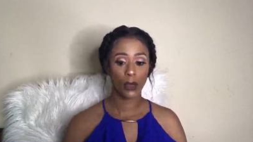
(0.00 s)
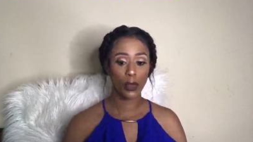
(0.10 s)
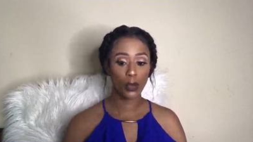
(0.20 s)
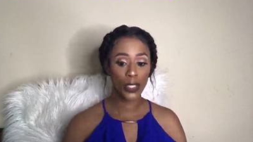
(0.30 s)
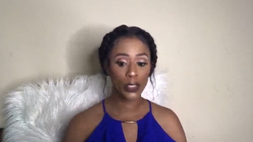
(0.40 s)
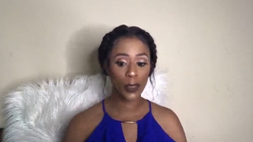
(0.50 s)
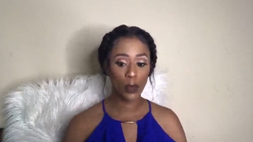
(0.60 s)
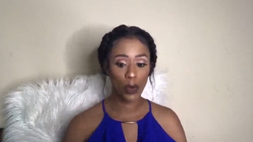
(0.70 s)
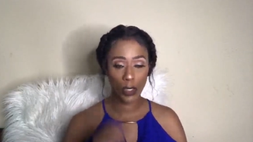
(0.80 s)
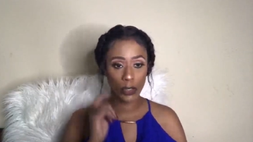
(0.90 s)
Will rich
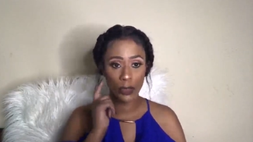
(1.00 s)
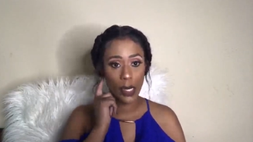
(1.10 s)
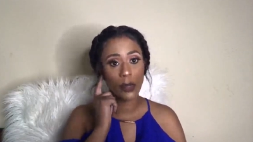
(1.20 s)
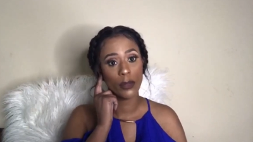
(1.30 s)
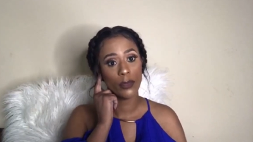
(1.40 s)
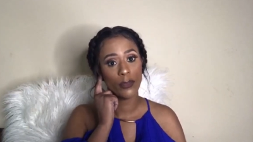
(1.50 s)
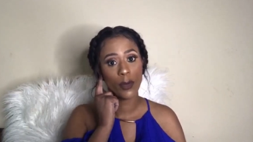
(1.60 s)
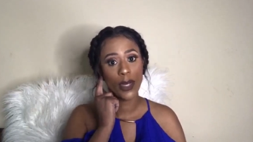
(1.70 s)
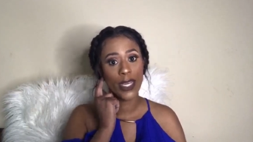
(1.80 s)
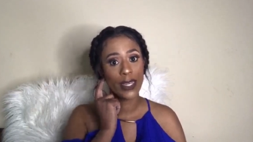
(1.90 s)
men want you? No. For
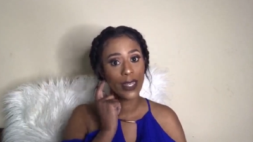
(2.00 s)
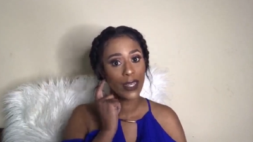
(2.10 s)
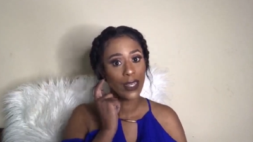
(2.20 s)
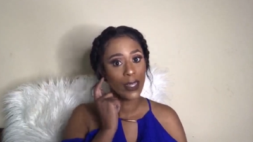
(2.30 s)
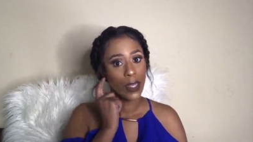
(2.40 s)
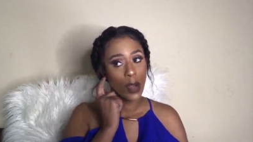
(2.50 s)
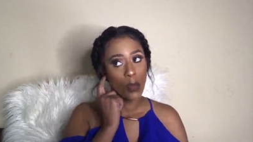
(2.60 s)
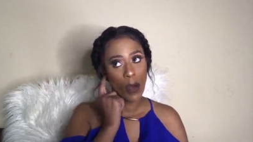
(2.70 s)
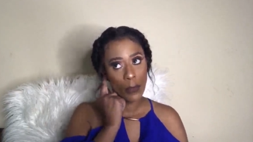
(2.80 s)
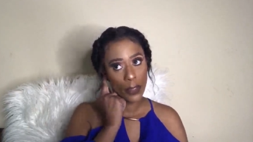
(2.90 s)
what?
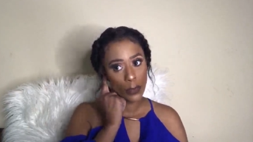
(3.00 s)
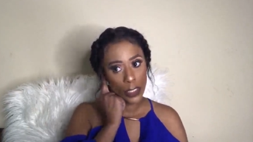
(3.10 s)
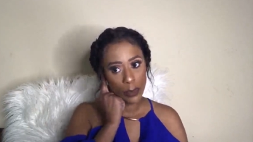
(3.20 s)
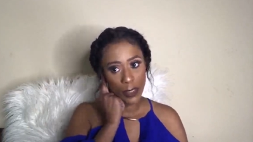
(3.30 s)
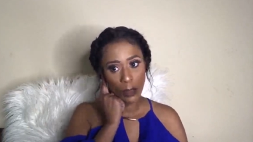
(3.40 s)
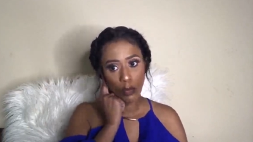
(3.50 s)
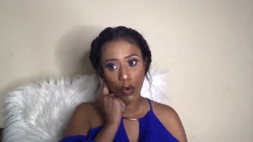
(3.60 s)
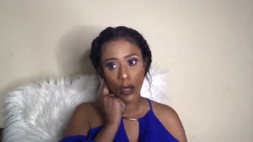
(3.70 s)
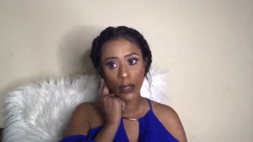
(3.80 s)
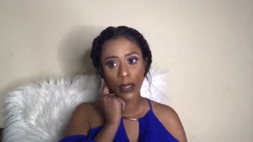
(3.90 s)
Why would a rich man
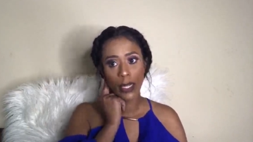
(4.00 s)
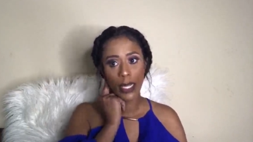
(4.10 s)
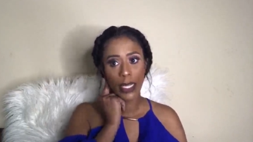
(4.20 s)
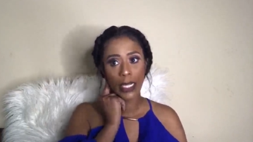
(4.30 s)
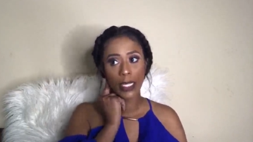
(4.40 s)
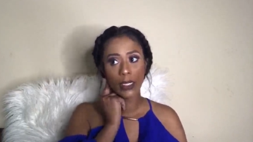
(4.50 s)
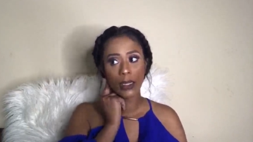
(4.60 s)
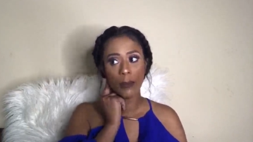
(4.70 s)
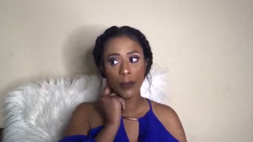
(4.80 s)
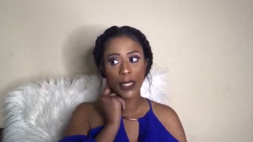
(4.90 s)
want a
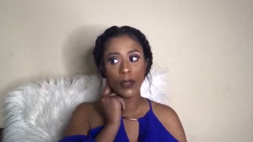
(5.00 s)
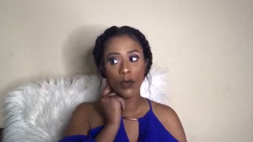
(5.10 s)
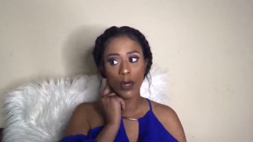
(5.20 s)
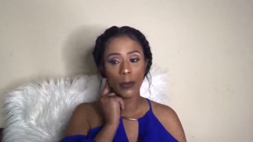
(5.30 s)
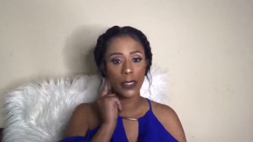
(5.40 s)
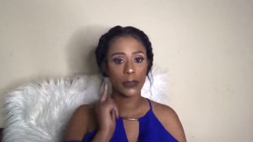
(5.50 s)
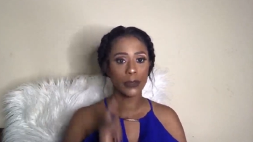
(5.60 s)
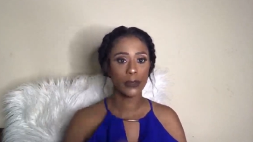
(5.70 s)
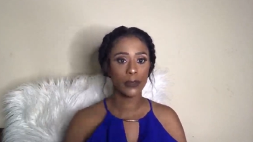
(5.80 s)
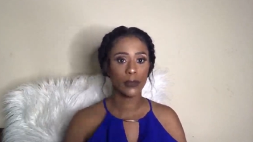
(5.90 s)
big woman
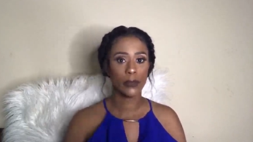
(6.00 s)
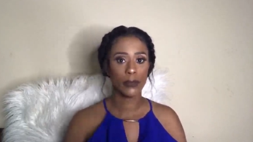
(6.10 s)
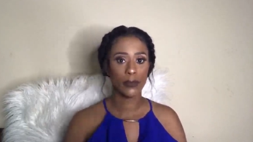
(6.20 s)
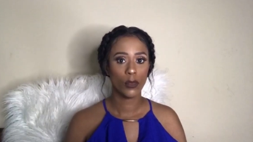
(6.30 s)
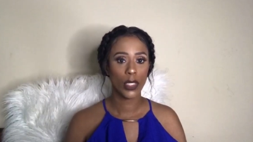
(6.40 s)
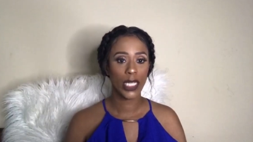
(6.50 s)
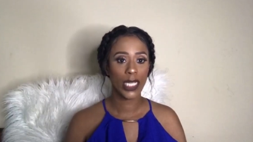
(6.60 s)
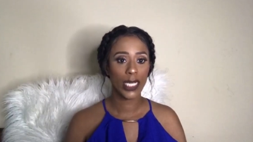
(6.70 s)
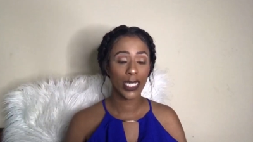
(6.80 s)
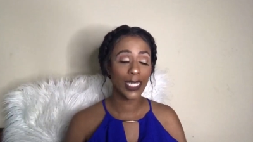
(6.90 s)
when he
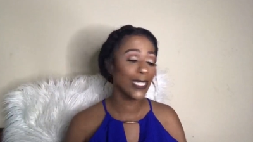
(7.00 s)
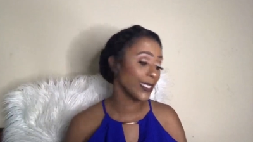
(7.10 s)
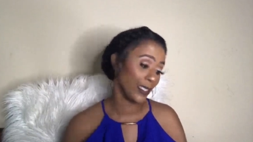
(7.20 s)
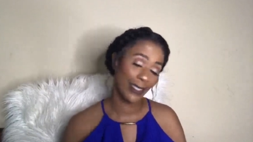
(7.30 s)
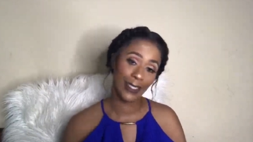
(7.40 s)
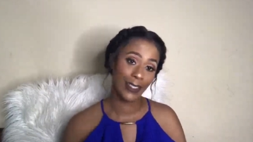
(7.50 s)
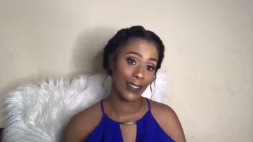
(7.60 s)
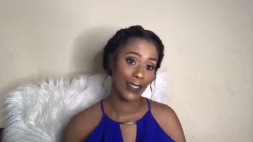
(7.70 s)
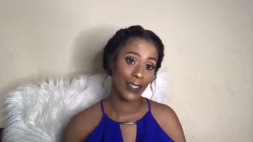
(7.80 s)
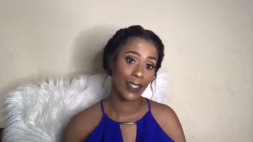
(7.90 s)
can easily
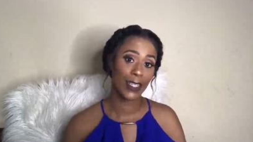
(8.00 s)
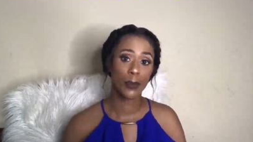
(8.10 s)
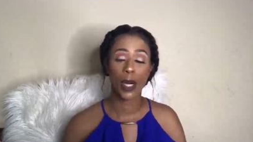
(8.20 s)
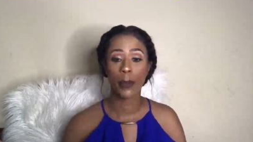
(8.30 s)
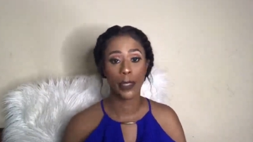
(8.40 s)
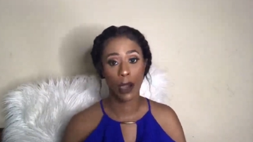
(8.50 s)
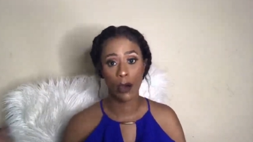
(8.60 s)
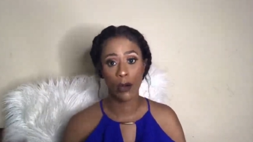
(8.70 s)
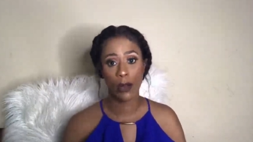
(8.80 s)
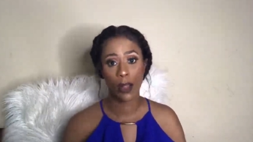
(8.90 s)
get a Barbie doll?